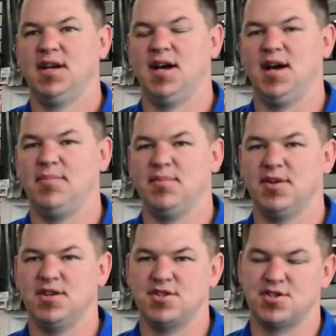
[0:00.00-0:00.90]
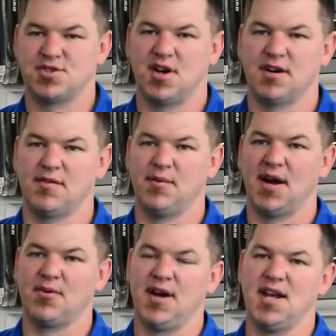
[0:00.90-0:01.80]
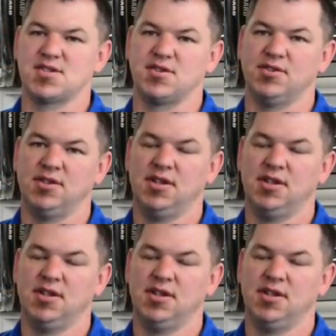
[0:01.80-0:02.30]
uh, people that use your truck for recreational,